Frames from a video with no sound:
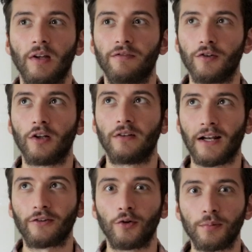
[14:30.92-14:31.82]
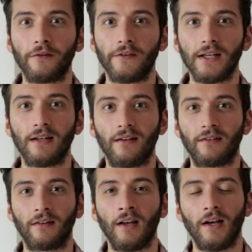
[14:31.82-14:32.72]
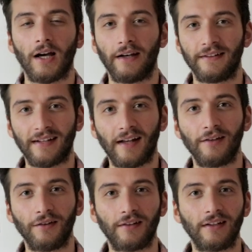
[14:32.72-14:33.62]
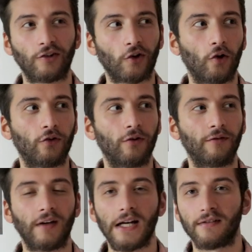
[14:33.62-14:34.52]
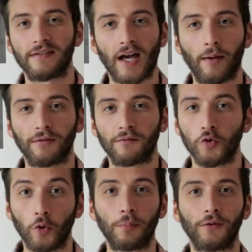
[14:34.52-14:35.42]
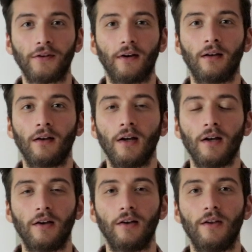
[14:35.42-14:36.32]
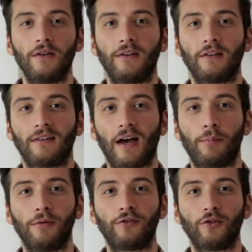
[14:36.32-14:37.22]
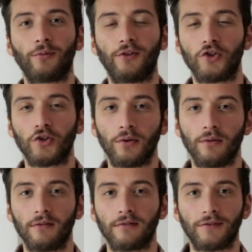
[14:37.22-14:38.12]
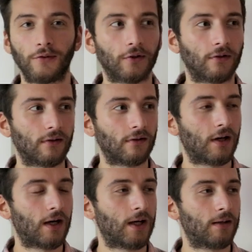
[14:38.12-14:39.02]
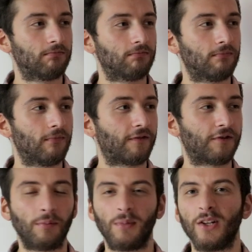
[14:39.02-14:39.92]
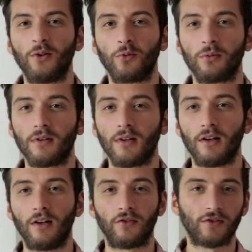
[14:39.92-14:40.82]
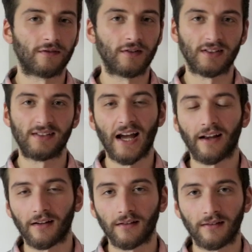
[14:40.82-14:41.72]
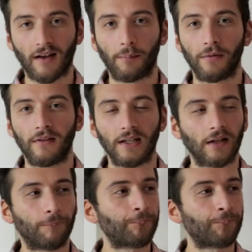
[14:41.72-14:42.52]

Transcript: for the last couple of years had a tendency to go to various types of nut butter as a type of substitute for um, for a meal and just for a snack type of thing.